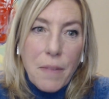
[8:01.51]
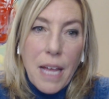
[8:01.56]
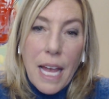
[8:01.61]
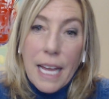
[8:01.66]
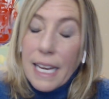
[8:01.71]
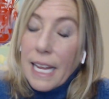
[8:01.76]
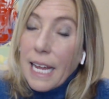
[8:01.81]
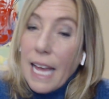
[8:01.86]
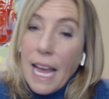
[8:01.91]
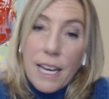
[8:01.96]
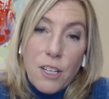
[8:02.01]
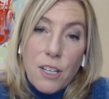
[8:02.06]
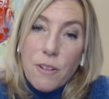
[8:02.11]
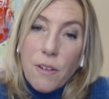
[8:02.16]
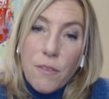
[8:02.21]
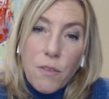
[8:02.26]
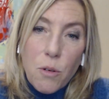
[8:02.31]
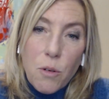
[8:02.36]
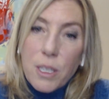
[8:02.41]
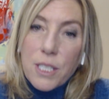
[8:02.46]
And
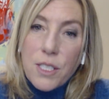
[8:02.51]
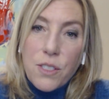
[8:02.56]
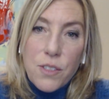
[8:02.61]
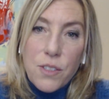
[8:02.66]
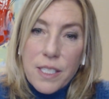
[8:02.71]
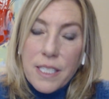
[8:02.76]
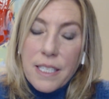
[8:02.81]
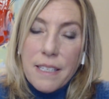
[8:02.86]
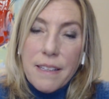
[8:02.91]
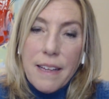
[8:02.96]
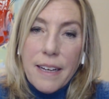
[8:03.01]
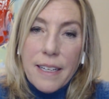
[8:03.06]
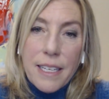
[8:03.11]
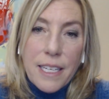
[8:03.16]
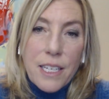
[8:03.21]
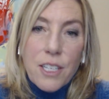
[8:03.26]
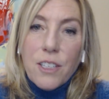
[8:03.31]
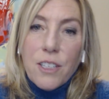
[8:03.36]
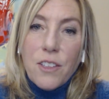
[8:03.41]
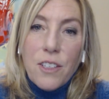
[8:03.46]
of course, you see that
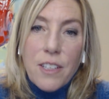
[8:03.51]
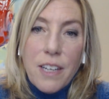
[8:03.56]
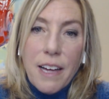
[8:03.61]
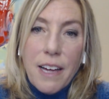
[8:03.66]
here in the